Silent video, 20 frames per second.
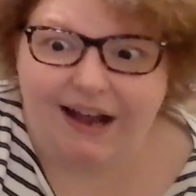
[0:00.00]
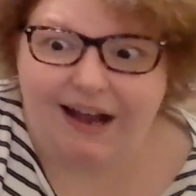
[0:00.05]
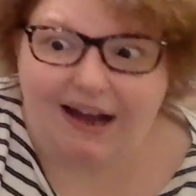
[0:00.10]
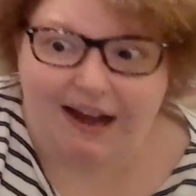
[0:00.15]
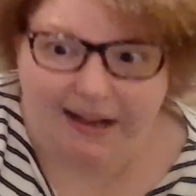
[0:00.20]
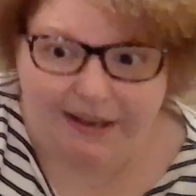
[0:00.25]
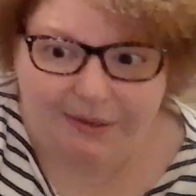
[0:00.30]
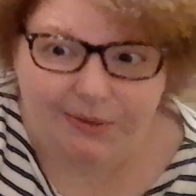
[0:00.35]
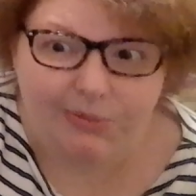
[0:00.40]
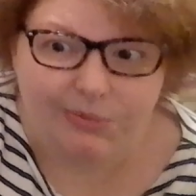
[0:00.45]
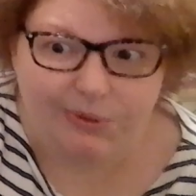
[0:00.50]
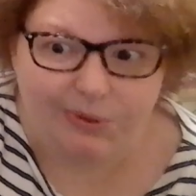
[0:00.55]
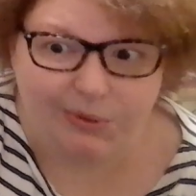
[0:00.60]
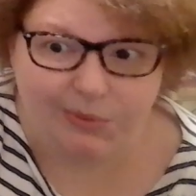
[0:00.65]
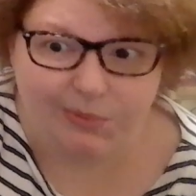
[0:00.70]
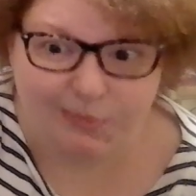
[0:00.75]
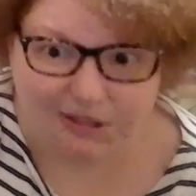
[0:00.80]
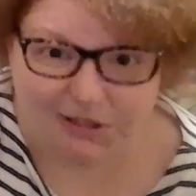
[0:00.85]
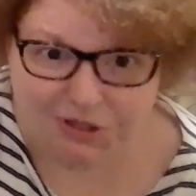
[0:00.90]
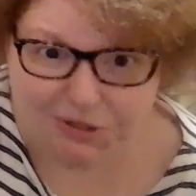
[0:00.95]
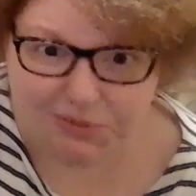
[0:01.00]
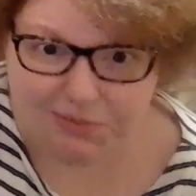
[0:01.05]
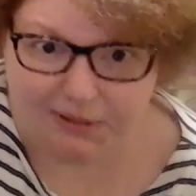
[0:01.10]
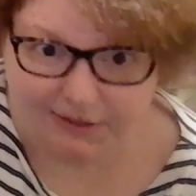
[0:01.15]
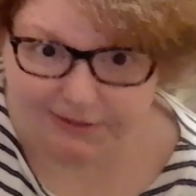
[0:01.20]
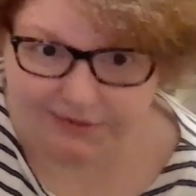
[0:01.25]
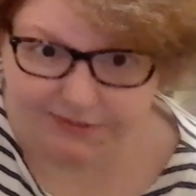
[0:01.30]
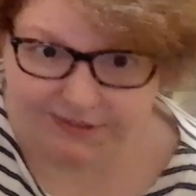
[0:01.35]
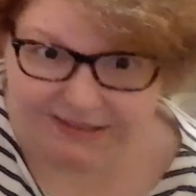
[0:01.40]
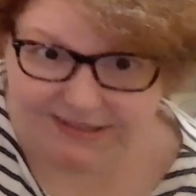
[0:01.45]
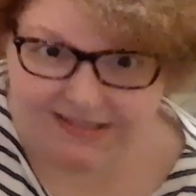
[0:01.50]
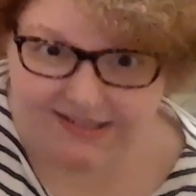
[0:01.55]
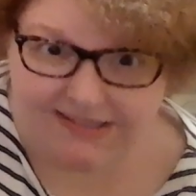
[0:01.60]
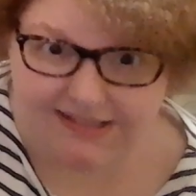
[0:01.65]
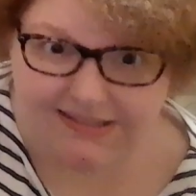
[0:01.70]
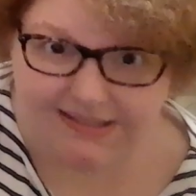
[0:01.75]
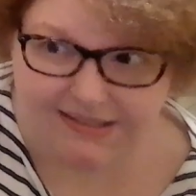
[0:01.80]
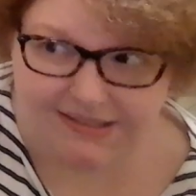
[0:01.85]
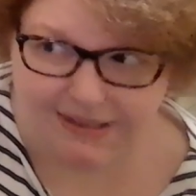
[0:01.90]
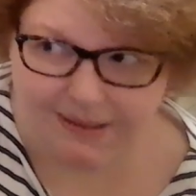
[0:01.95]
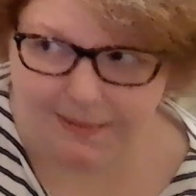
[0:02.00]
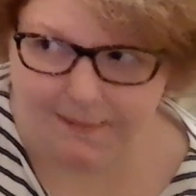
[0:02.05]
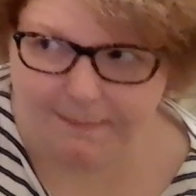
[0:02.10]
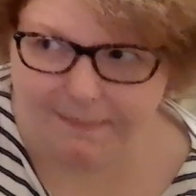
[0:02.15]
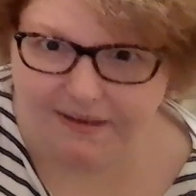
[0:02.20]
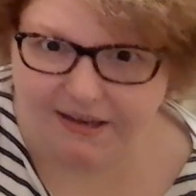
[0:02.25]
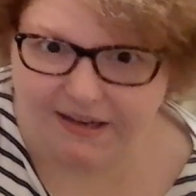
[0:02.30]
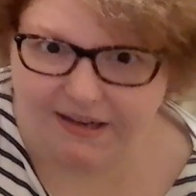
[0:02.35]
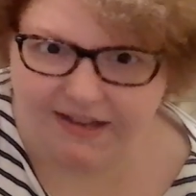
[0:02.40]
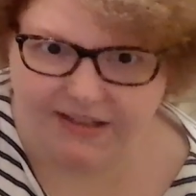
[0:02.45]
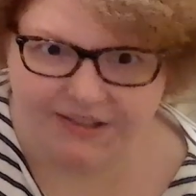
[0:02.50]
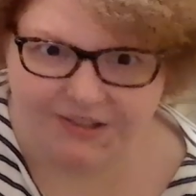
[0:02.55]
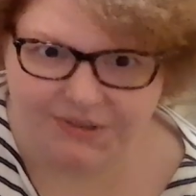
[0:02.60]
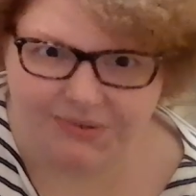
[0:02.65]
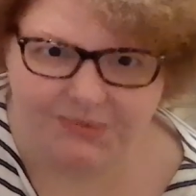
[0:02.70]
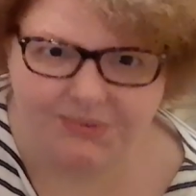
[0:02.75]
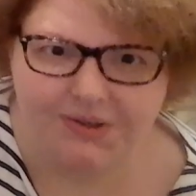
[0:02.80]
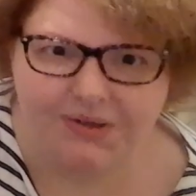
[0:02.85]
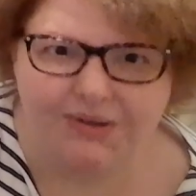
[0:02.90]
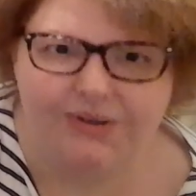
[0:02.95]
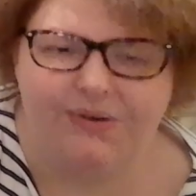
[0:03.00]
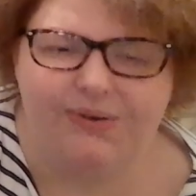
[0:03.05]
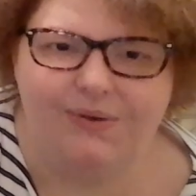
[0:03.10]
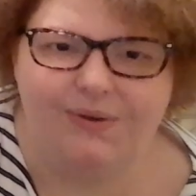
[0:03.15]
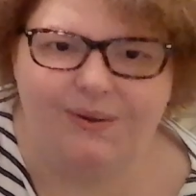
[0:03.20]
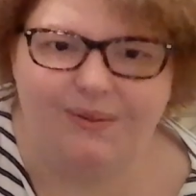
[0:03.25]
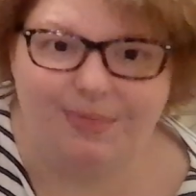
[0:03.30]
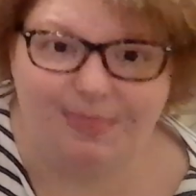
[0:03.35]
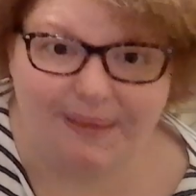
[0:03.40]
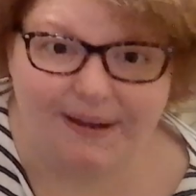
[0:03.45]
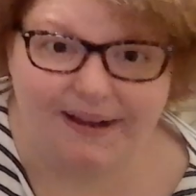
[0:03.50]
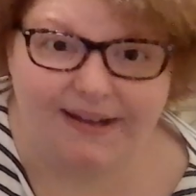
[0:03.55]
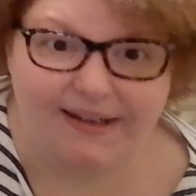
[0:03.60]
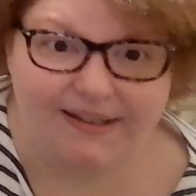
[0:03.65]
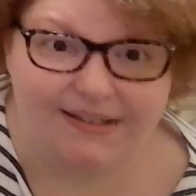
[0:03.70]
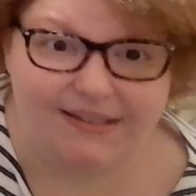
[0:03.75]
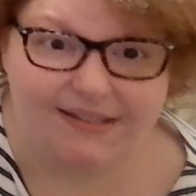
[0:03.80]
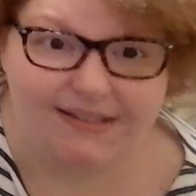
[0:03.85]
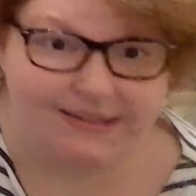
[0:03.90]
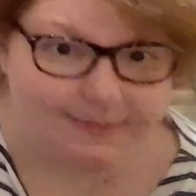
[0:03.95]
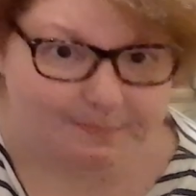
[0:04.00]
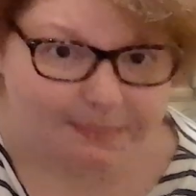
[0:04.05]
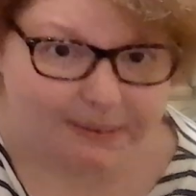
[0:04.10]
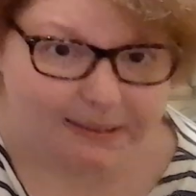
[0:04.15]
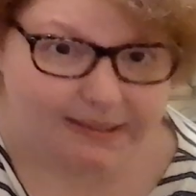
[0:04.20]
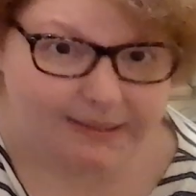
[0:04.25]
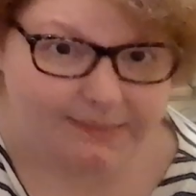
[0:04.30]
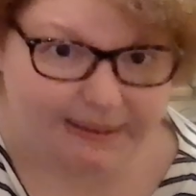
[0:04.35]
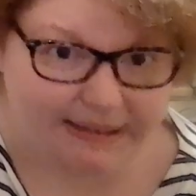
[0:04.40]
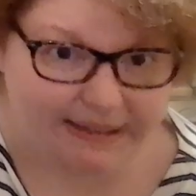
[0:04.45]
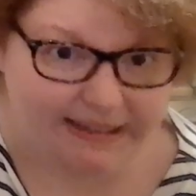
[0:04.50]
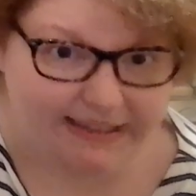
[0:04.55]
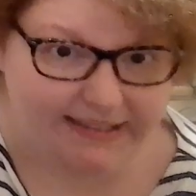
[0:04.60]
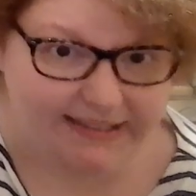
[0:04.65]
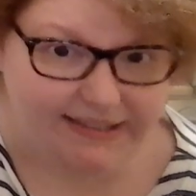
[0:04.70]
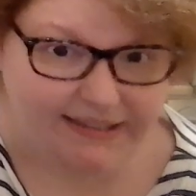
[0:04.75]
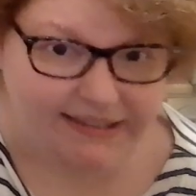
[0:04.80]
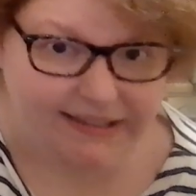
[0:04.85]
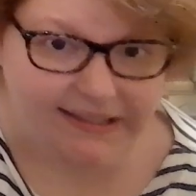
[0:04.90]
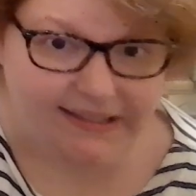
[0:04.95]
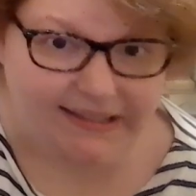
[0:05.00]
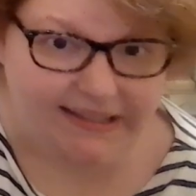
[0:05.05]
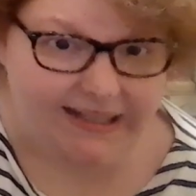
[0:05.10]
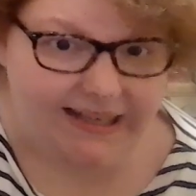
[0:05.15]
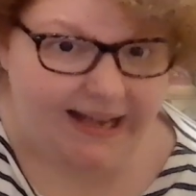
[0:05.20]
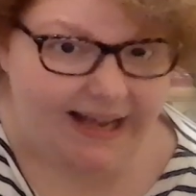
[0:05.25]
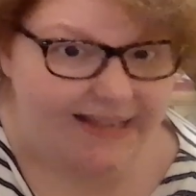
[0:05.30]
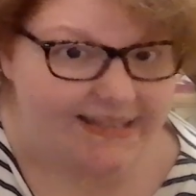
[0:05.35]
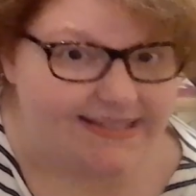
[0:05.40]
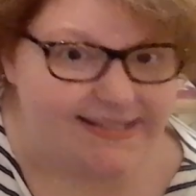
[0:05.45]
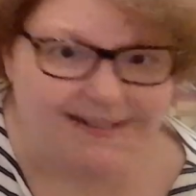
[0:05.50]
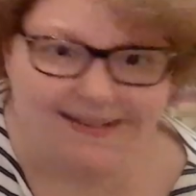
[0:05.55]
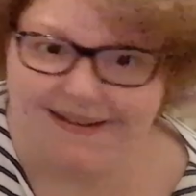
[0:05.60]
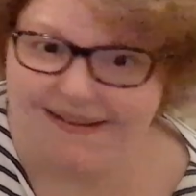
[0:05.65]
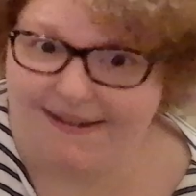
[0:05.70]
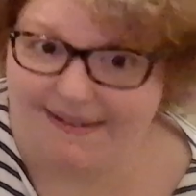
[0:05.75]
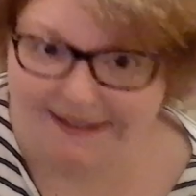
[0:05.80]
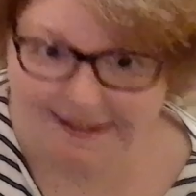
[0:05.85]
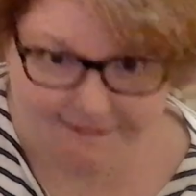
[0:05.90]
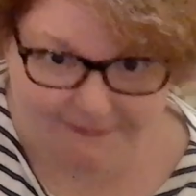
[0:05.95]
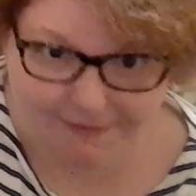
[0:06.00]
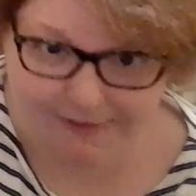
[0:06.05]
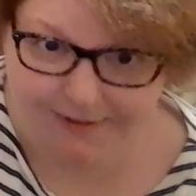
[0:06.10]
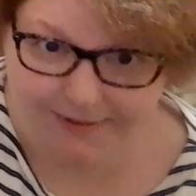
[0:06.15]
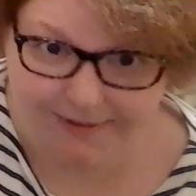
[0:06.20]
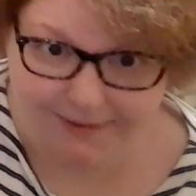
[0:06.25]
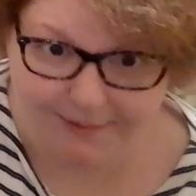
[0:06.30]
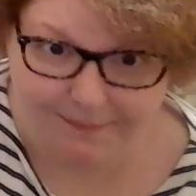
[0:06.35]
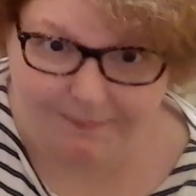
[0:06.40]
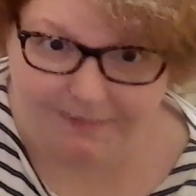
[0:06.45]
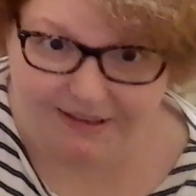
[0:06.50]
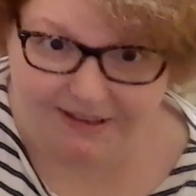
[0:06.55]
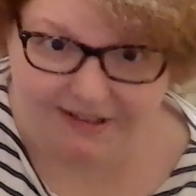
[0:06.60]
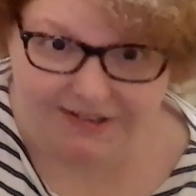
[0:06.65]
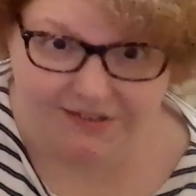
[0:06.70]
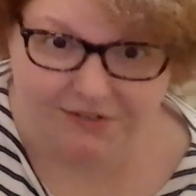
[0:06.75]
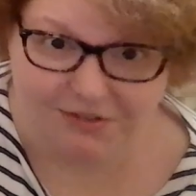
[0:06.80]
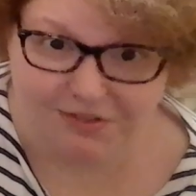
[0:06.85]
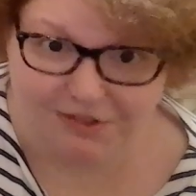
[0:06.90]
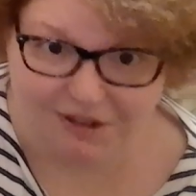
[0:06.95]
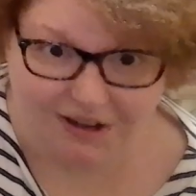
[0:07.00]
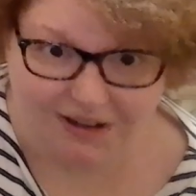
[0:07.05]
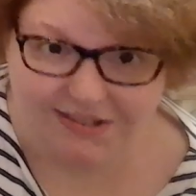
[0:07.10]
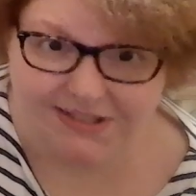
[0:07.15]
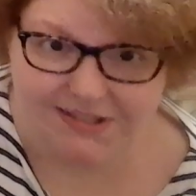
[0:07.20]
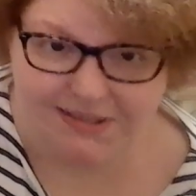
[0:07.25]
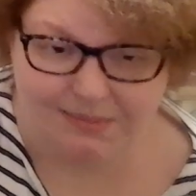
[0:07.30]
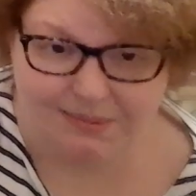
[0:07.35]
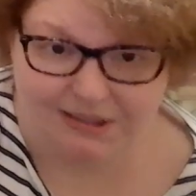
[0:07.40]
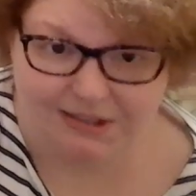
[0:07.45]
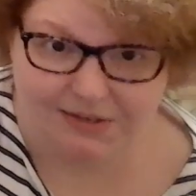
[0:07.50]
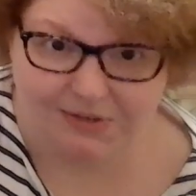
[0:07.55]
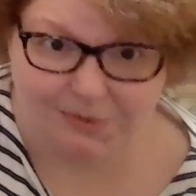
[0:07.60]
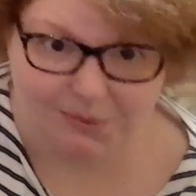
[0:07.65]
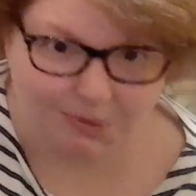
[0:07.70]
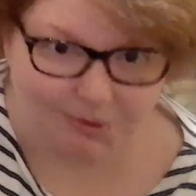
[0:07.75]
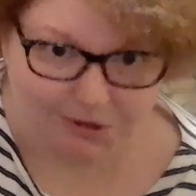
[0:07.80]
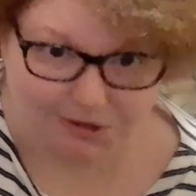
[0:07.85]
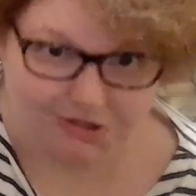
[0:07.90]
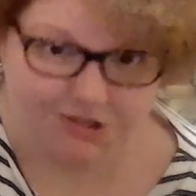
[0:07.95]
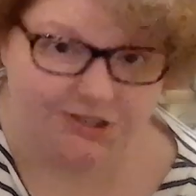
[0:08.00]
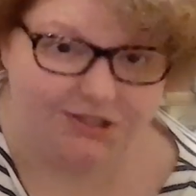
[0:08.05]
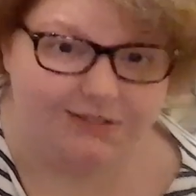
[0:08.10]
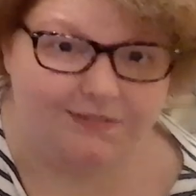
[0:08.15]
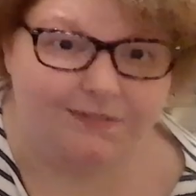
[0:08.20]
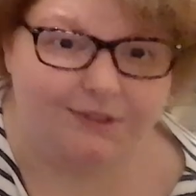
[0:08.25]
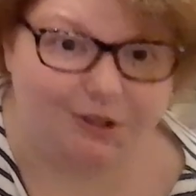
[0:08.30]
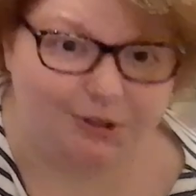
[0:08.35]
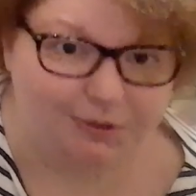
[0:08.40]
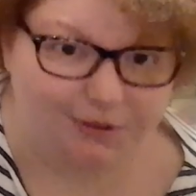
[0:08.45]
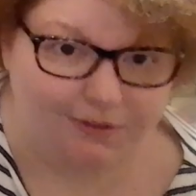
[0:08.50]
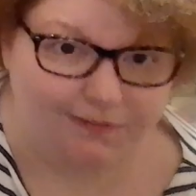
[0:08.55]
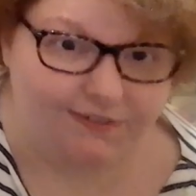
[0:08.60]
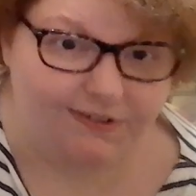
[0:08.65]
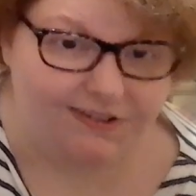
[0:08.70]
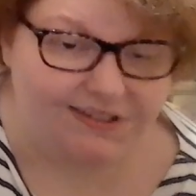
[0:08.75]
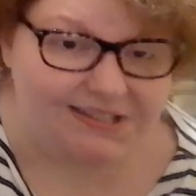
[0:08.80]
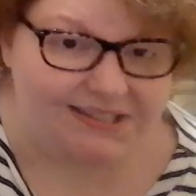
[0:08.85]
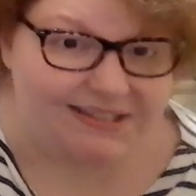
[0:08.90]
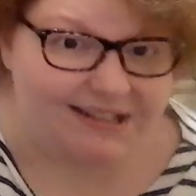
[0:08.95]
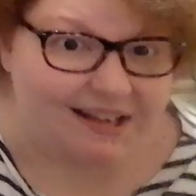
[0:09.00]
I don't know much about physics, but I do know that the Big Bang has never been thought to be the origin of the universe.